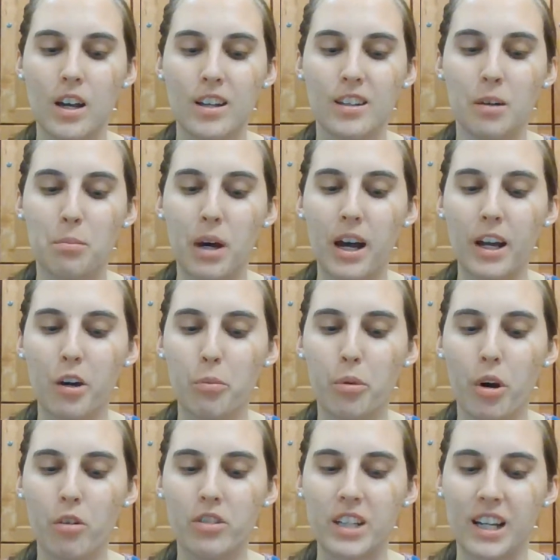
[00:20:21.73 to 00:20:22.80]
The buyer
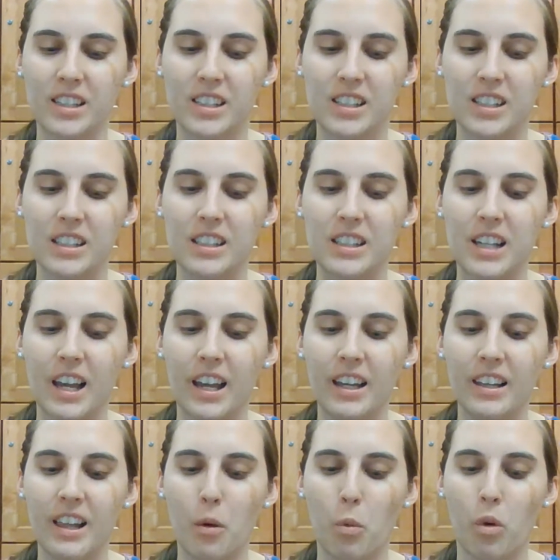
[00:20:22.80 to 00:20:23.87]
protested, saying
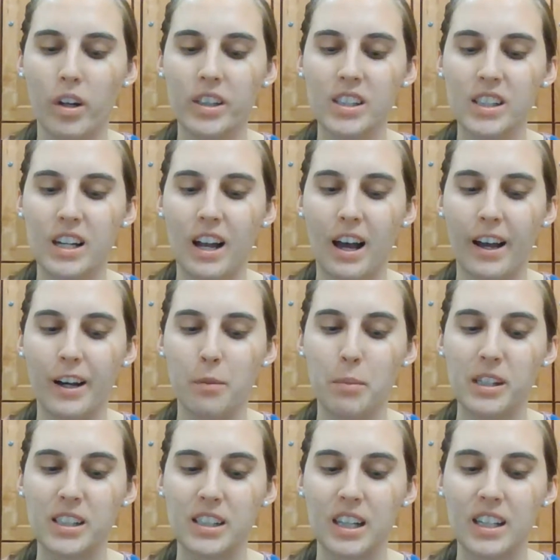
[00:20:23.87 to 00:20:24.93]
that once an item
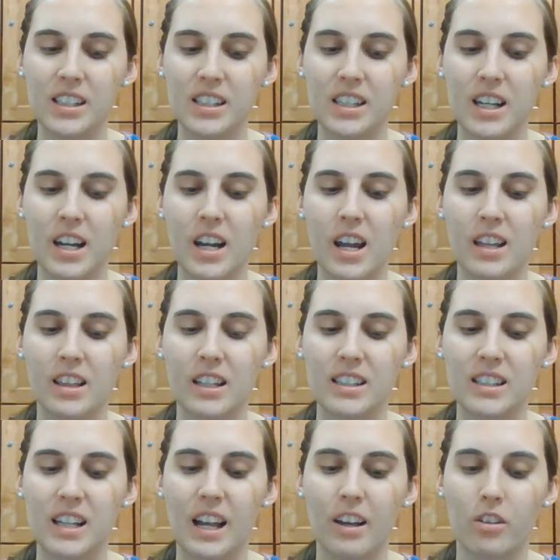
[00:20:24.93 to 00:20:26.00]
is listed and the
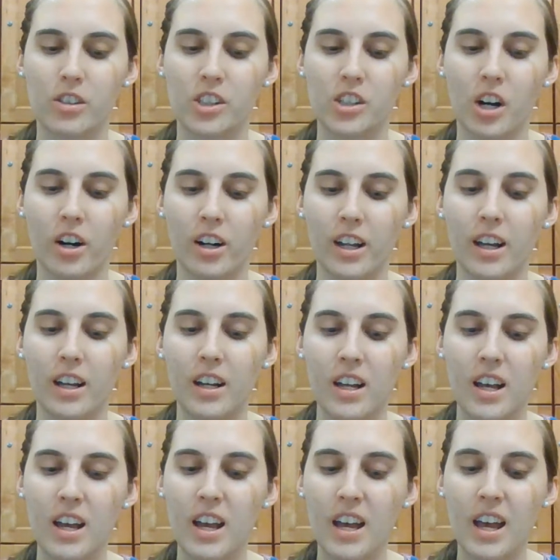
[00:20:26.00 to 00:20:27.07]
sale started,
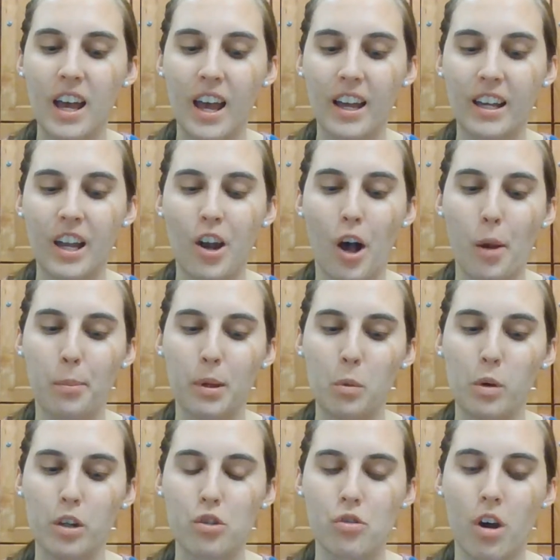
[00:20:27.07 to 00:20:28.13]
it cannot be
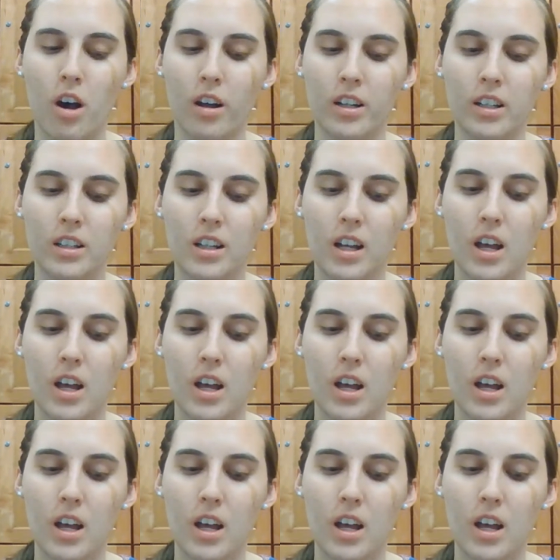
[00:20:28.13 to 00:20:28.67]
withdrawn.